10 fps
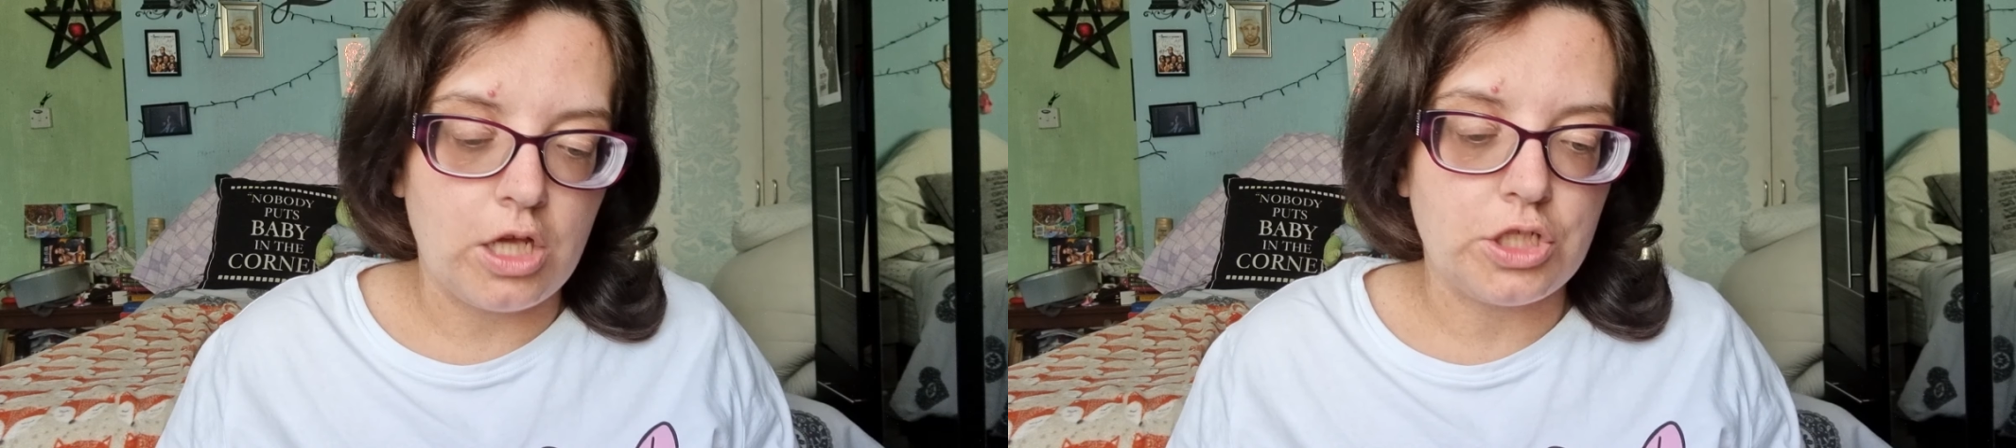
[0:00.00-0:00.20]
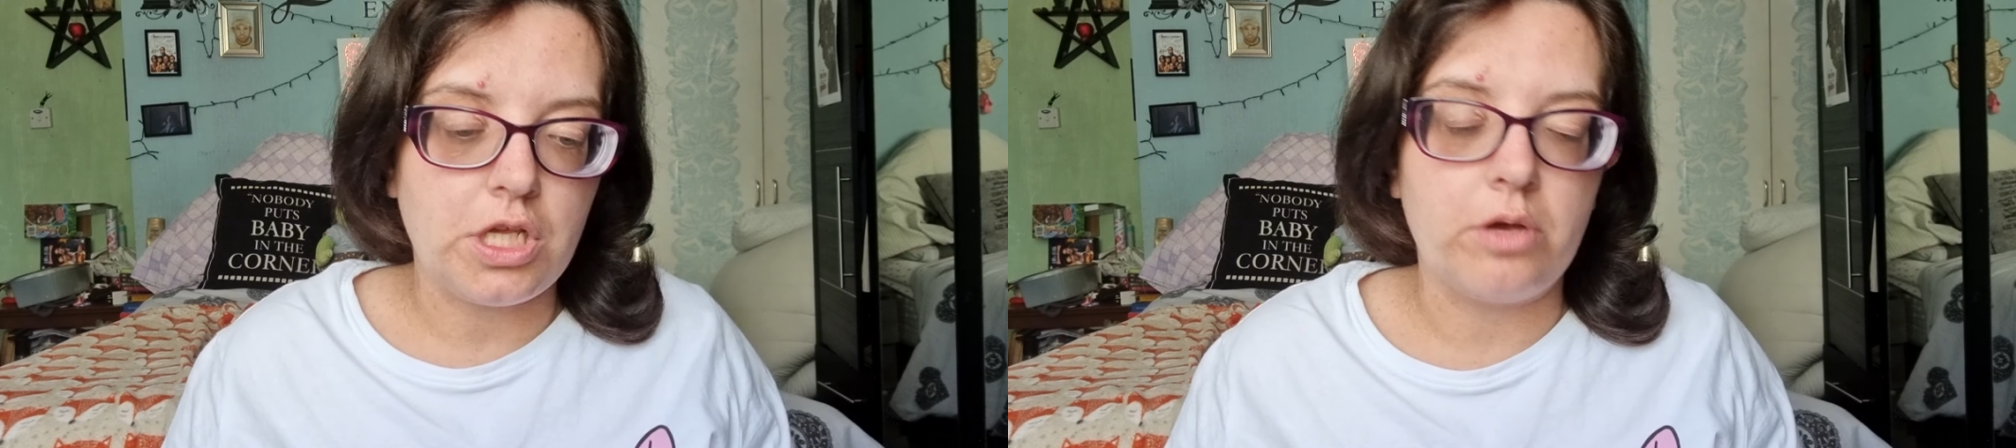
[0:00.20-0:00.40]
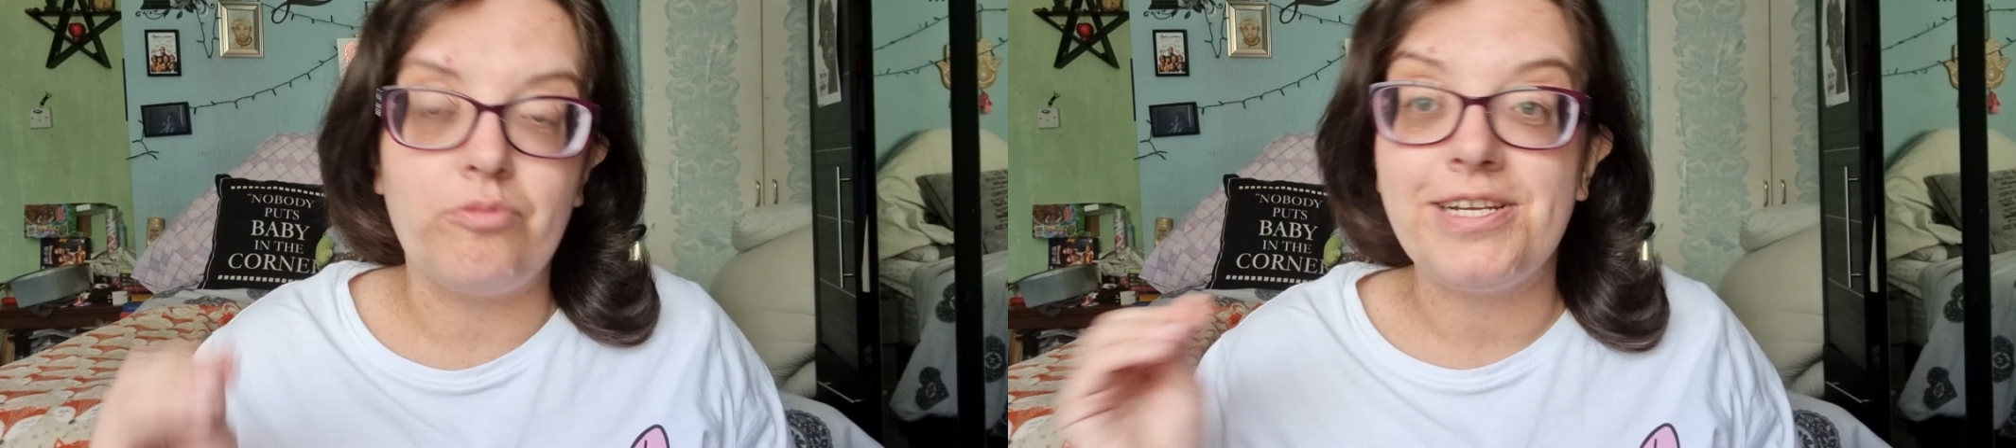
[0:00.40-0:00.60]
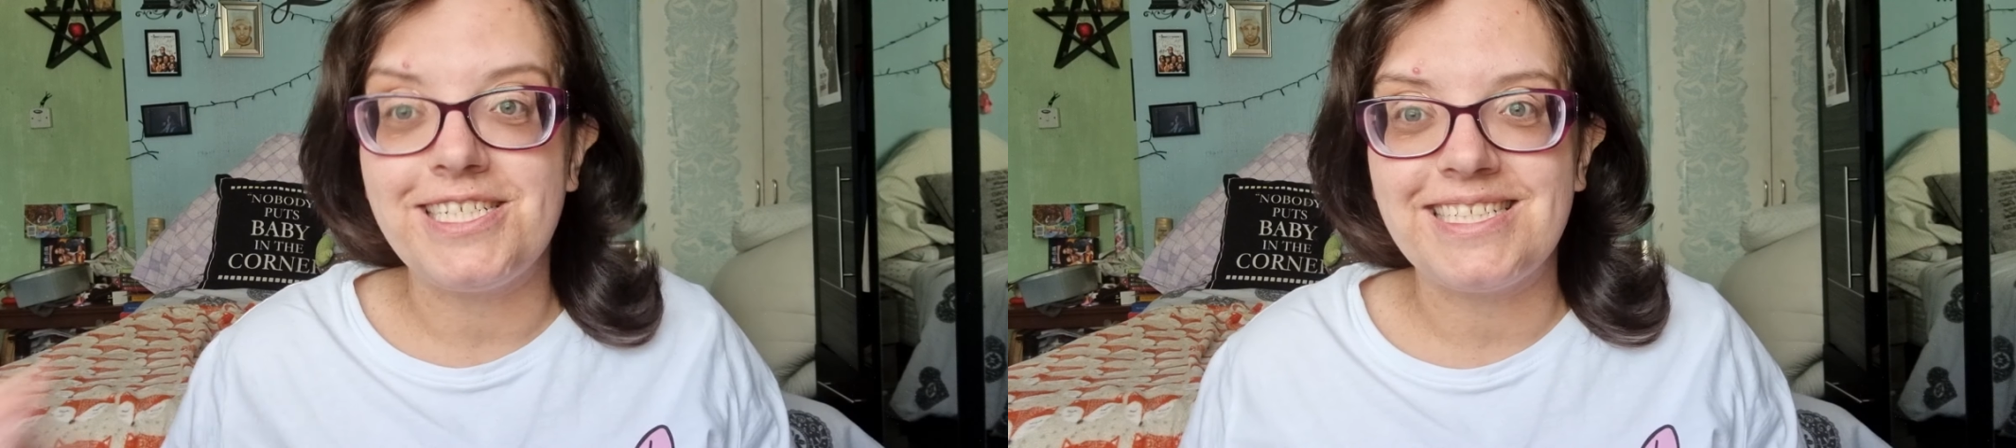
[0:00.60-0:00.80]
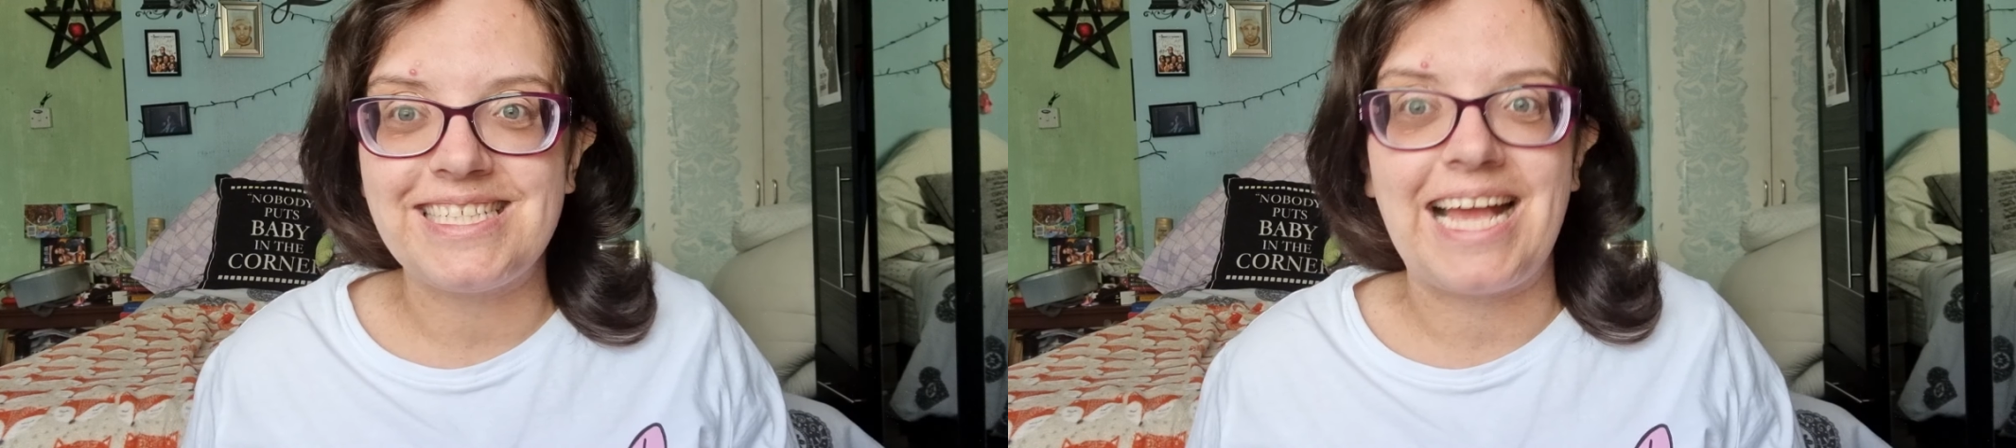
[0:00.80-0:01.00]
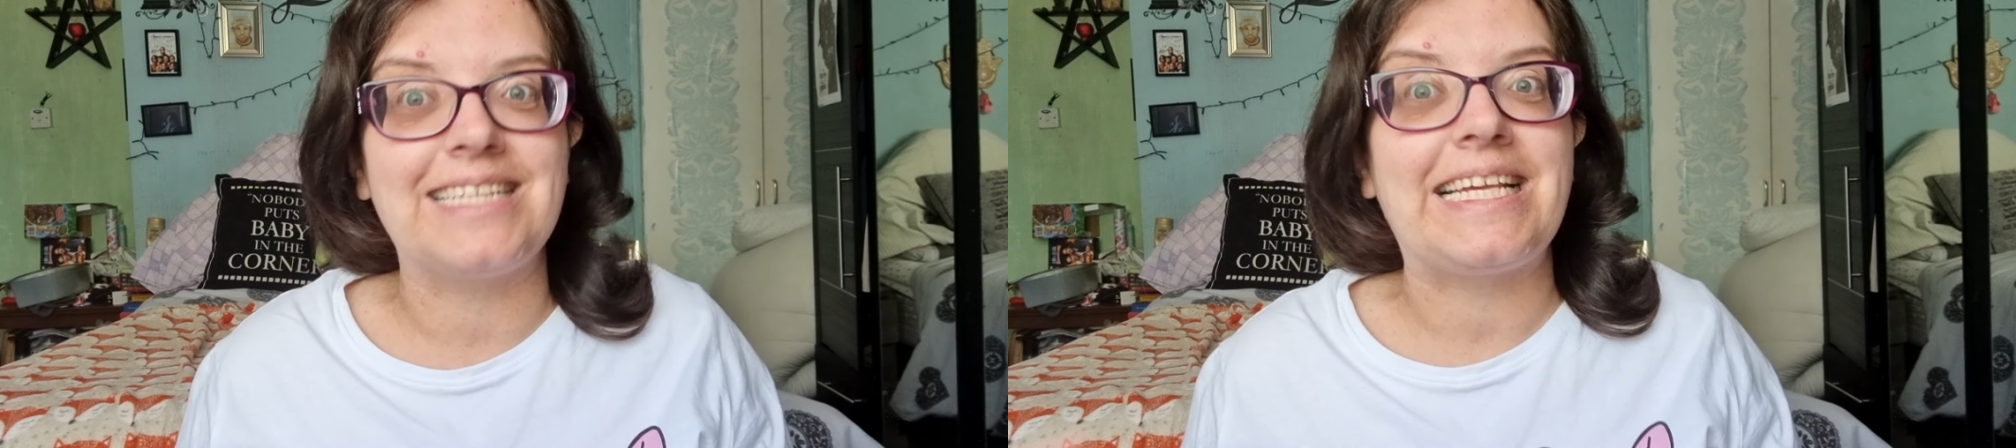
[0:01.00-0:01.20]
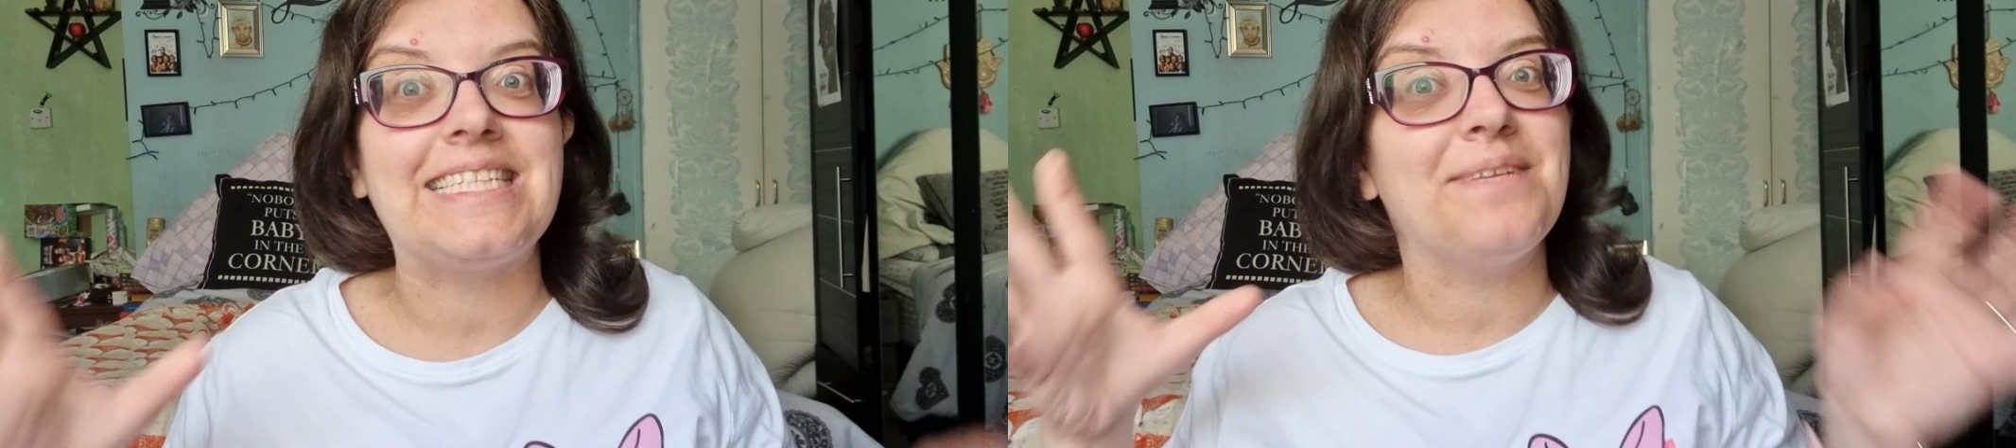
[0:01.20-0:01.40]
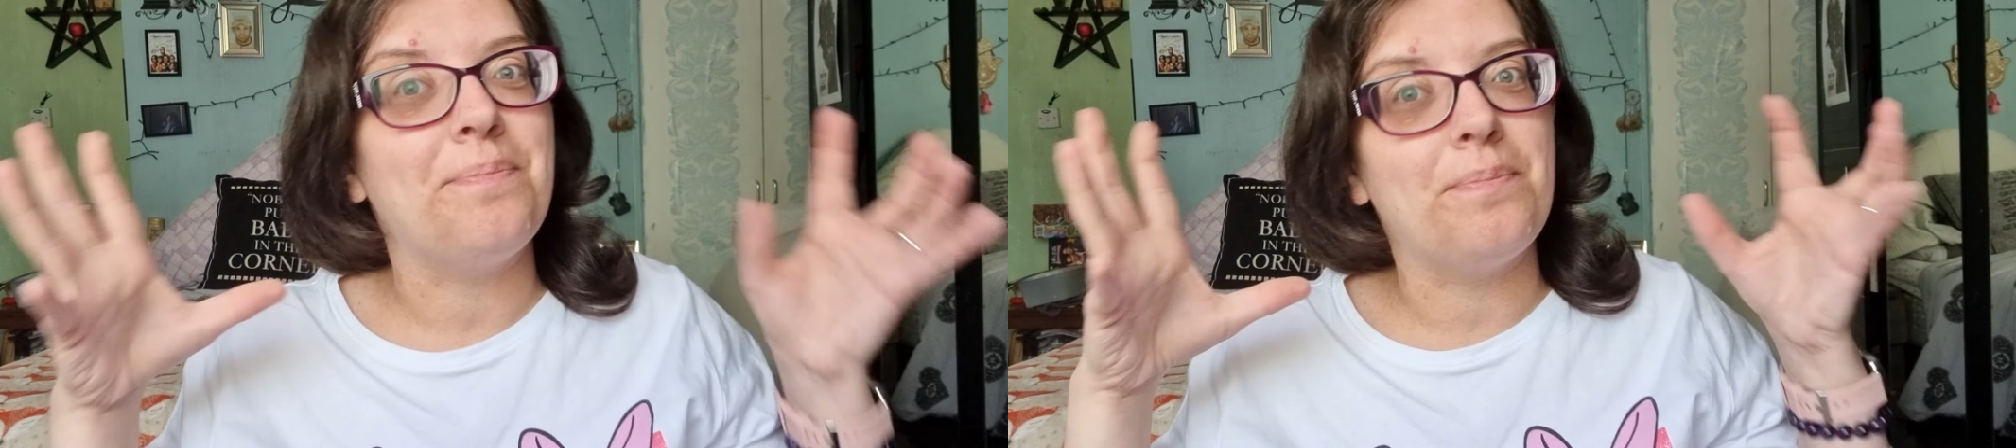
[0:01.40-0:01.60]
So, Reighton Sands is
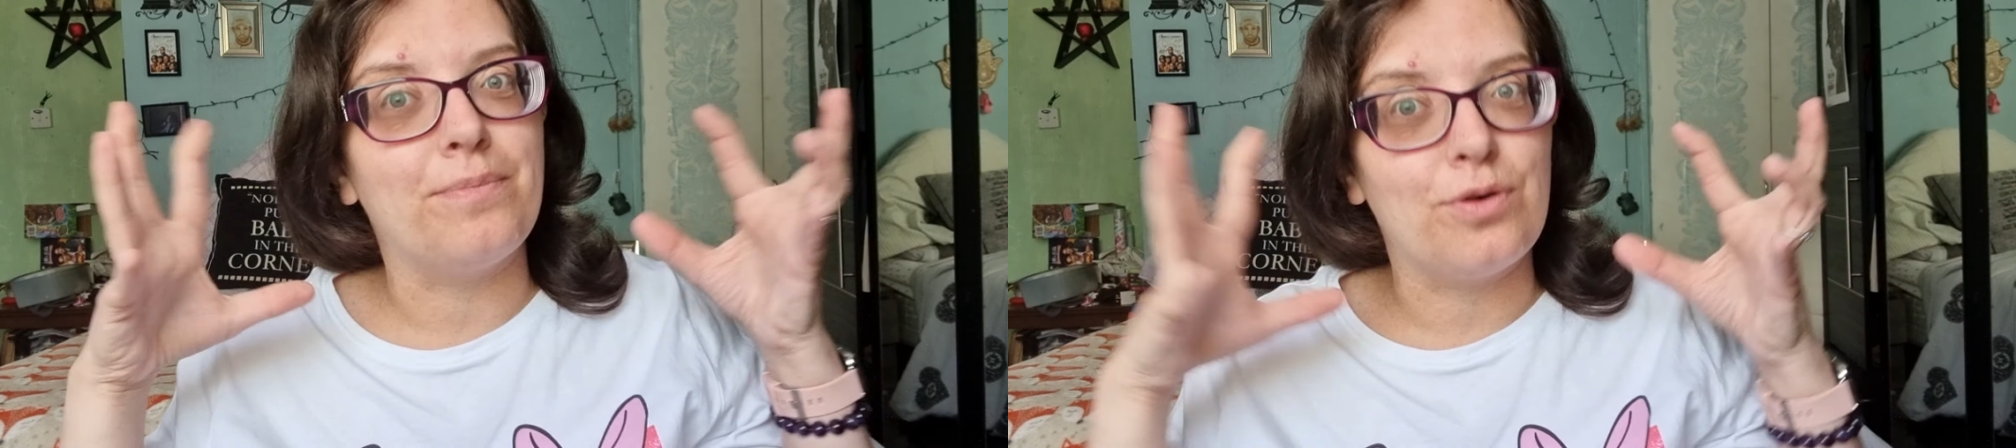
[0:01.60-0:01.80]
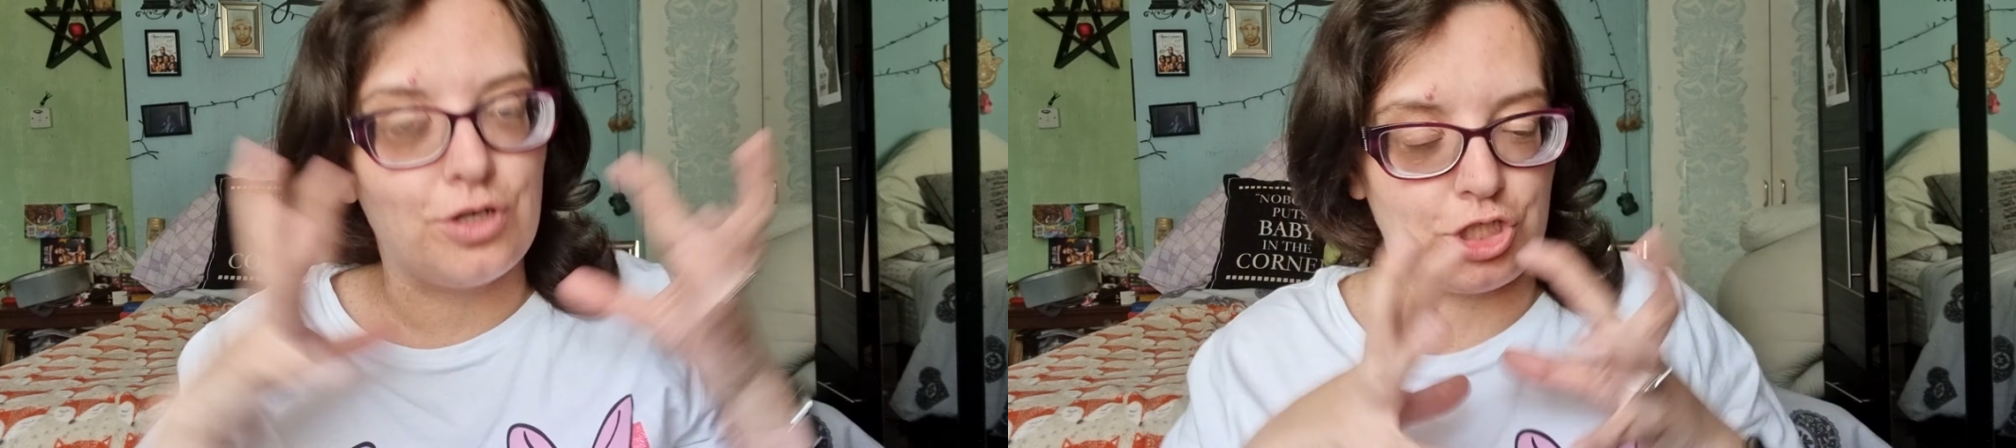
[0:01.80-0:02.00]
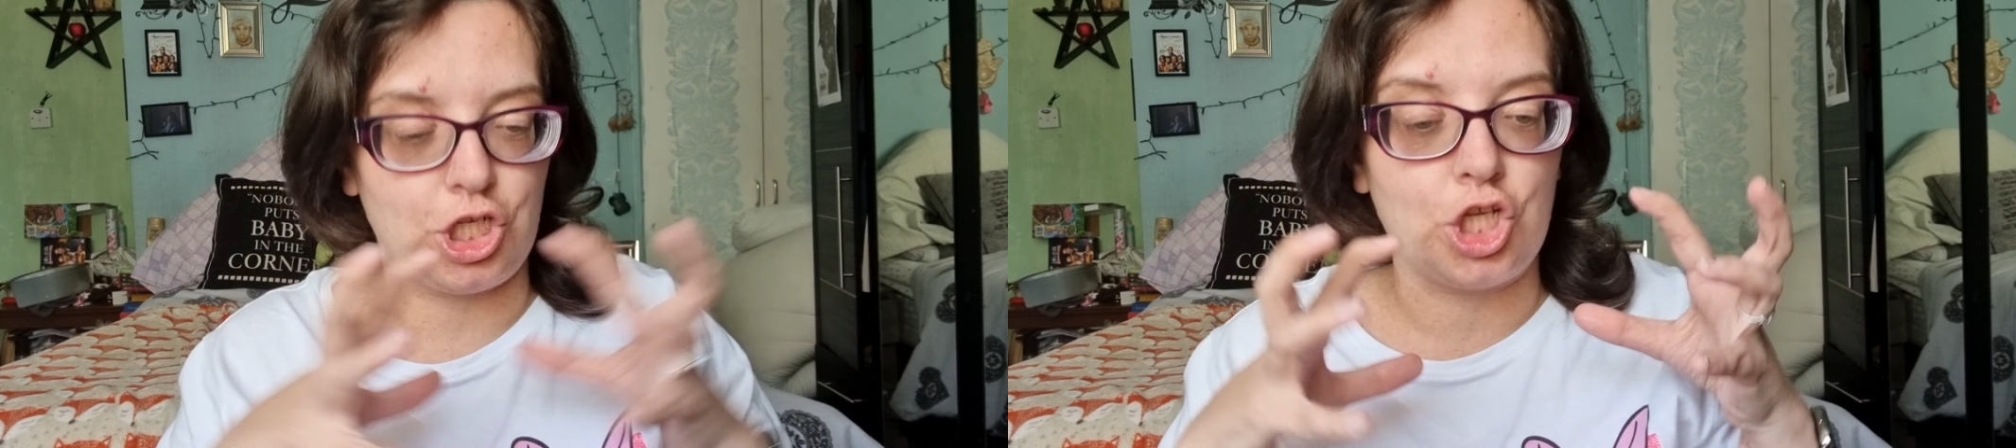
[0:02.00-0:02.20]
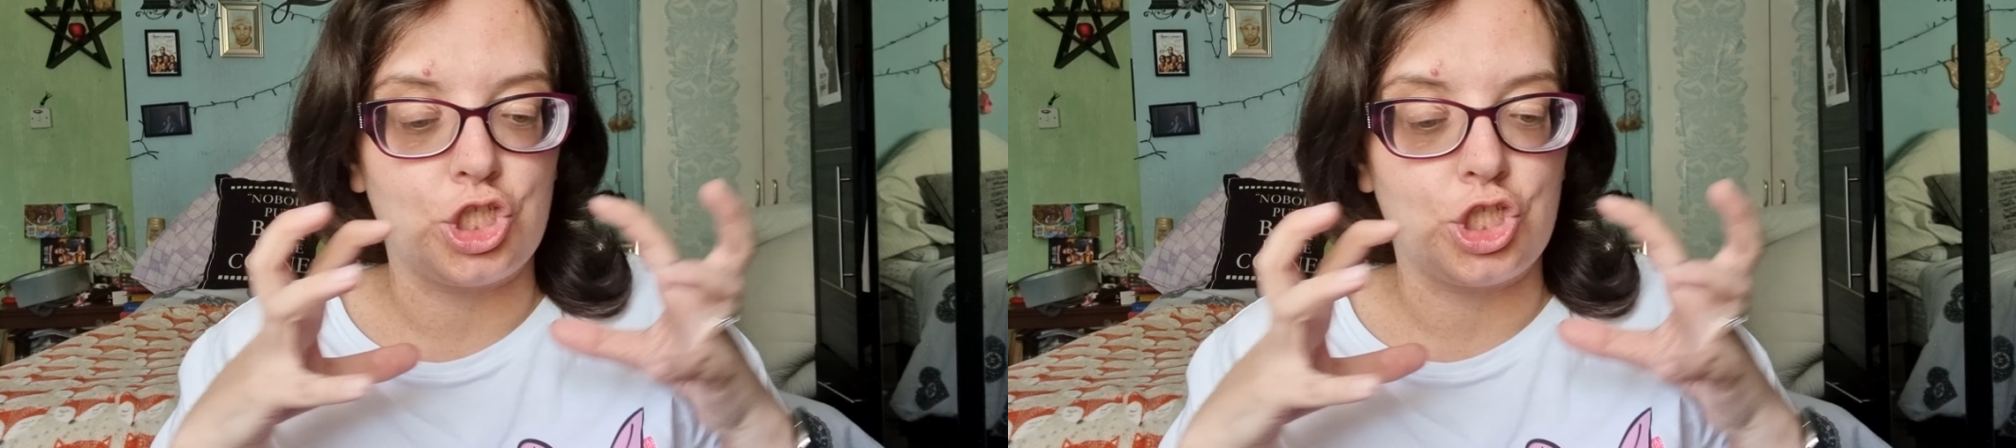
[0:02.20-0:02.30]
a much